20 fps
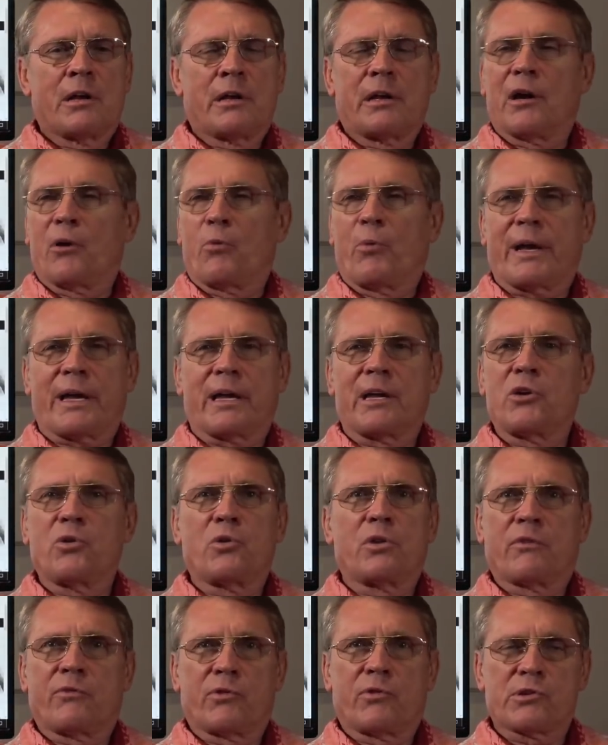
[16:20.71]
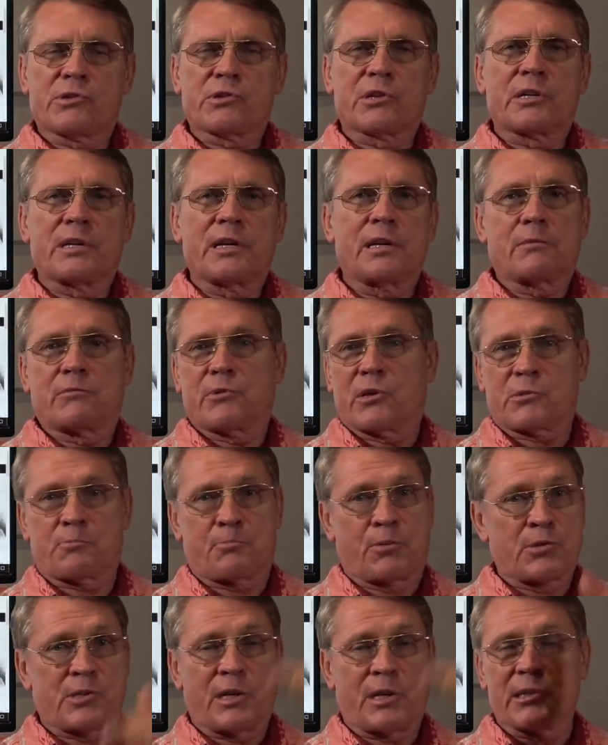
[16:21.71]
Now, Wiki University
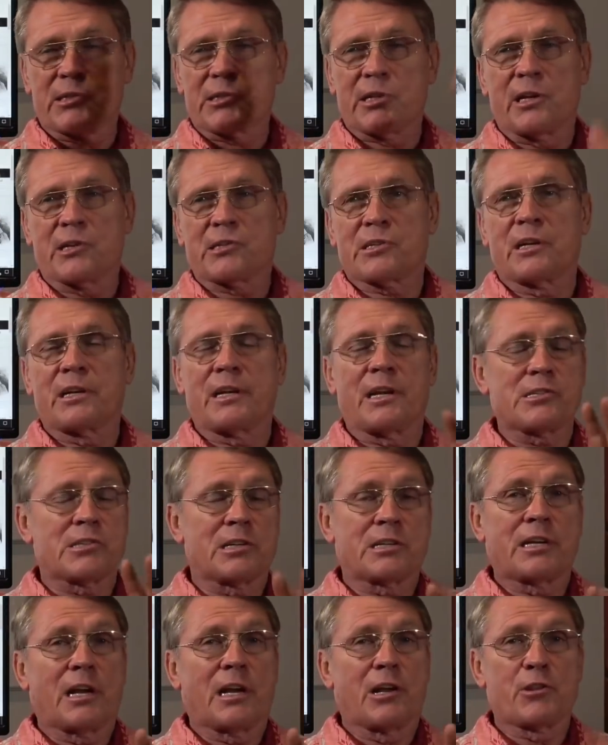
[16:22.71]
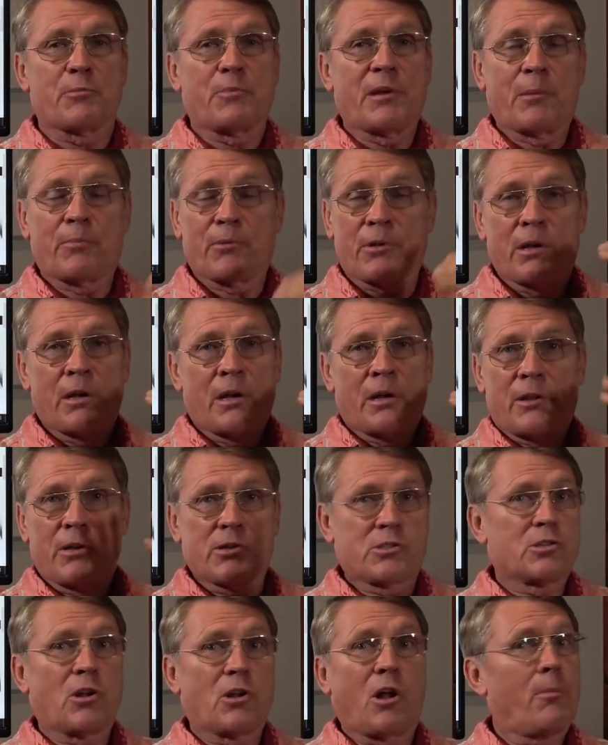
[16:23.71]
just presents this and doesn't tell the people
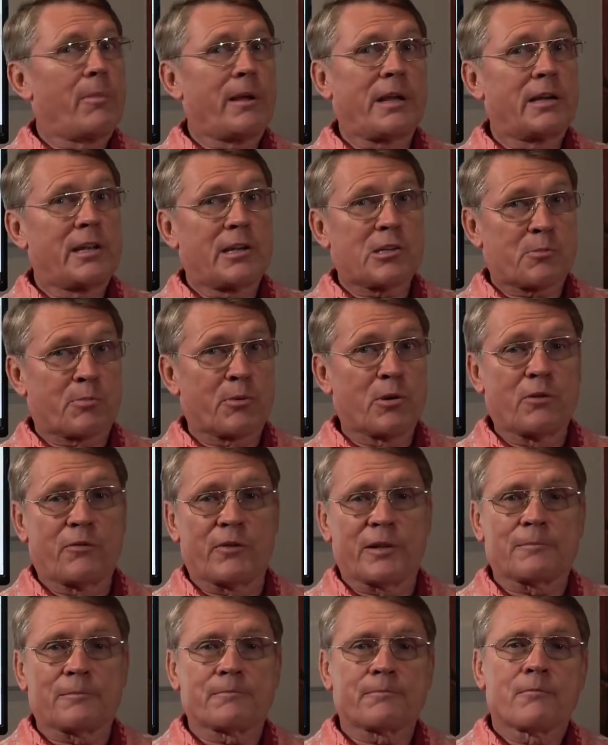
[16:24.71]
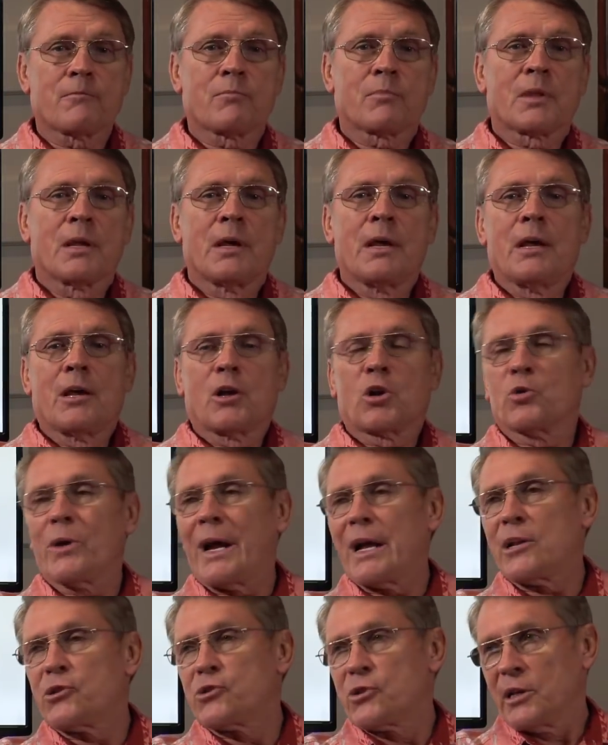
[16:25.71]
this has all been disproven.
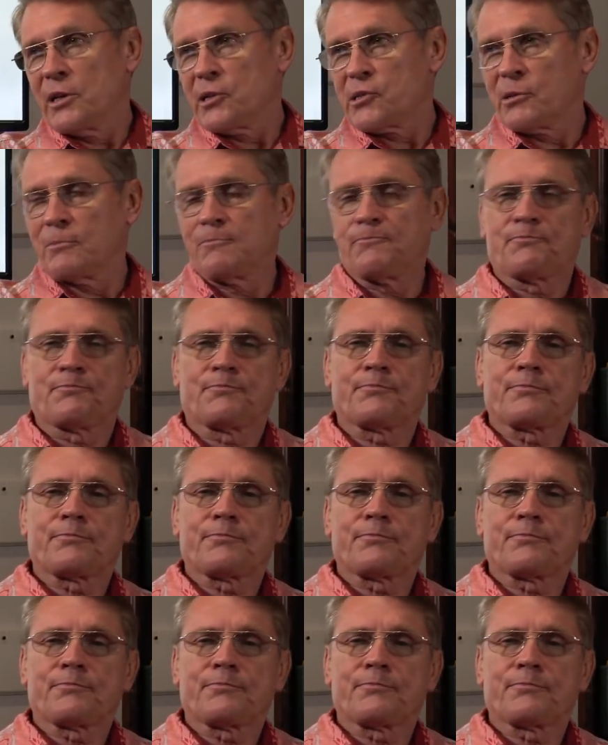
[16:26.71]
Gradualism,